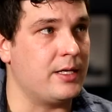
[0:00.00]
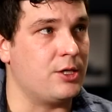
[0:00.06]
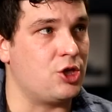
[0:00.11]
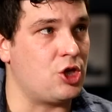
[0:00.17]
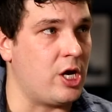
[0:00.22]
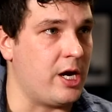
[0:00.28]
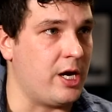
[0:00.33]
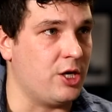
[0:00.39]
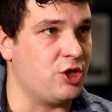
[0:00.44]
to
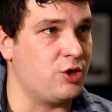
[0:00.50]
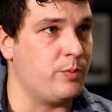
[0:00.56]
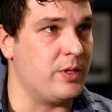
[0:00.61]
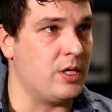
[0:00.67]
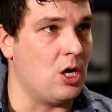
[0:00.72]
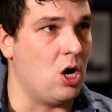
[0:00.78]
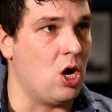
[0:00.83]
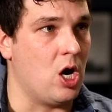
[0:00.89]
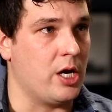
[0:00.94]
change
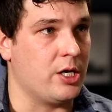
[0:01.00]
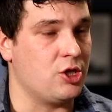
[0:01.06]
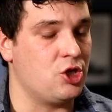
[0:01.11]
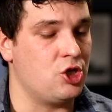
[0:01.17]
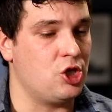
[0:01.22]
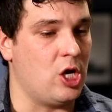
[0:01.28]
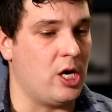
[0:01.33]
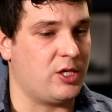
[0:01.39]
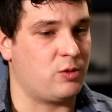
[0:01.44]
beyond
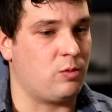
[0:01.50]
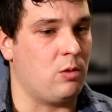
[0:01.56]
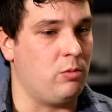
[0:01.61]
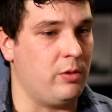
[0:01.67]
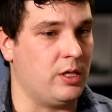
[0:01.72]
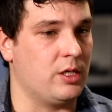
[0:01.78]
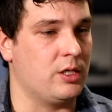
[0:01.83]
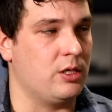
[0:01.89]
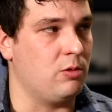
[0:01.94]
just what
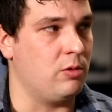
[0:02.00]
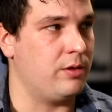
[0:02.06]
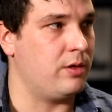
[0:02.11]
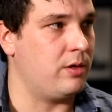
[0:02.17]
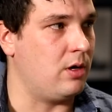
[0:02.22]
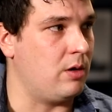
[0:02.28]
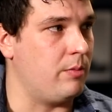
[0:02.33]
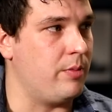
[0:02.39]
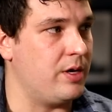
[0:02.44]
we could do
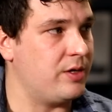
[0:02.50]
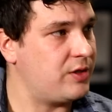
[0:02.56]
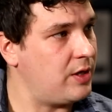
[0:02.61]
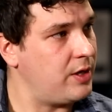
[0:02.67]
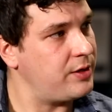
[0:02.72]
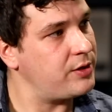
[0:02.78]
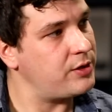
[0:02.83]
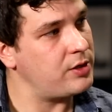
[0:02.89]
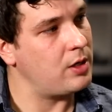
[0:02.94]
within our
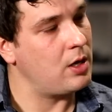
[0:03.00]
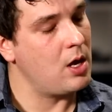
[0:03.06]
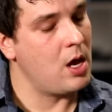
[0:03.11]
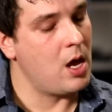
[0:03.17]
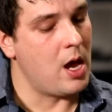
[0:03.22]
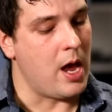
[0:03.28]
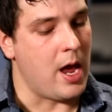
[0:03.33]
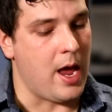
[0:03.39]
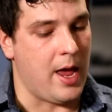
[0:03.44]
business.
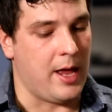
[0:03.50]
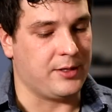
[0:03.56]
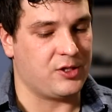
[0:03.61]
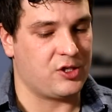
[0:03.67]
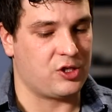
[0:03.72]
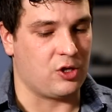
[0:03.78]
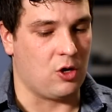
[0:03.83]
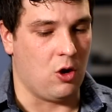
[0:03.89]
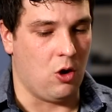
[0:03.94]
And
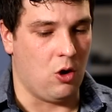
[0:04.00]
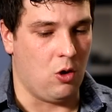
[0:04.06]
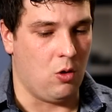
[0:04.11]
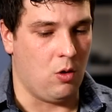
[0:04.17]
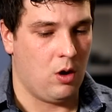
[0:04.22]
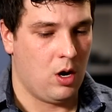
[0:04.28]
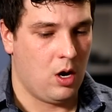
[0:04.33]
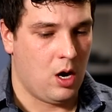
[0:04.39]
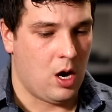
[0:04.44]

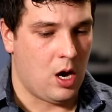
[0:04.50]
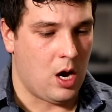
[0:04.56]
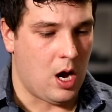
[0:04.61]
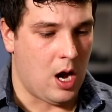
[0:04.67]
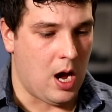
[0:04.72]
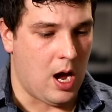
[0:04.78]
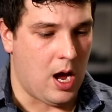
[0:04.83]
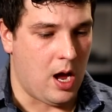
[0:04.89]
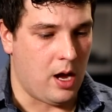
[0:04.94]
so,
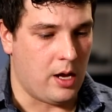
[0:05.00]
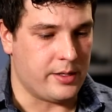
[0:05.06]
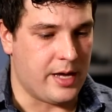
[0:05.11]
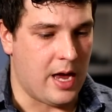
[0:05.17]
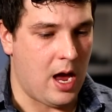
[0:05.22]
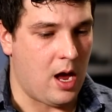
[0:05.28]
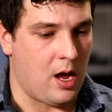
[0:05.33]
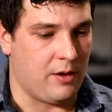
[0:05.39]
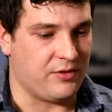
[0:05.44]
it
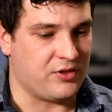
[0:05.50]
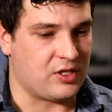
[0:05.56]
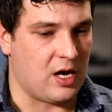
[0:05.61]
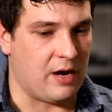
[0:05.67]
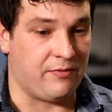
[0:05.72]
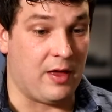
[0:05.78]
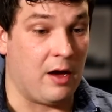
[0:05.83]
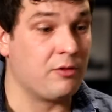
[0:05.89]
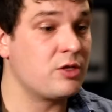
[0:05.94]
was
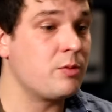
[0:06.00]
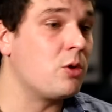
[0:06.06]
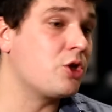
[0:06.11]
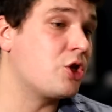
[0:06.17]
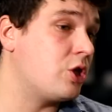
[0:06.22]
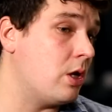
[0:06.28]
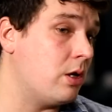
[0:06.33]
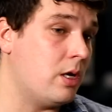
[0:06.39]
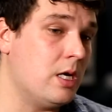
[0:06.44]
tough. That was
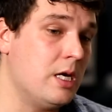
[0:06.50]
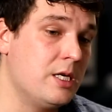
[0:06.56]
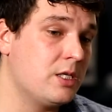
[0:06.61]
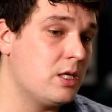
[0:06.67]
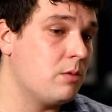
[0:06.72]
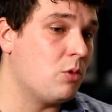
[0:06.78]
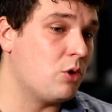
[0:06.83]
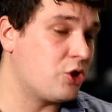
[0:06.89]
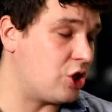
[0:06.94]

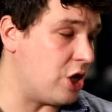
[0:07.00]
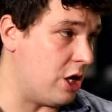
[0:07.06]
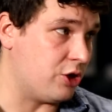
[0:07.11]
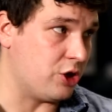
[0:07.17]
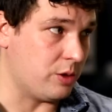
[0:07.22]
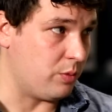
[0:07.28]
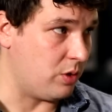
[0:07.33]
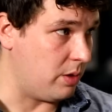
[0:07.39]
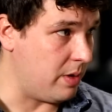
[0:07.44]
easily the most
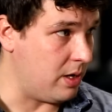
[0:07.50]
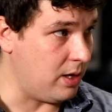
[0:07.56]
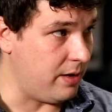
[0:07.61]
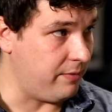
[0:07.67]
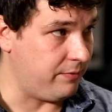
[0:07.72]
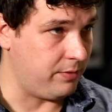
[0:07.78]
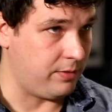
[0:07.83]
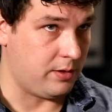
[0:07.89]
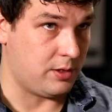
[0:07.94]
challenging part of my
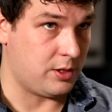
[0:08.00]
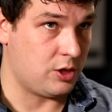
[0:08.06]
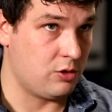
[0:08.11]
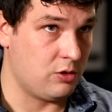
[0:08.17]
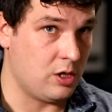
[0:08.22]
life. The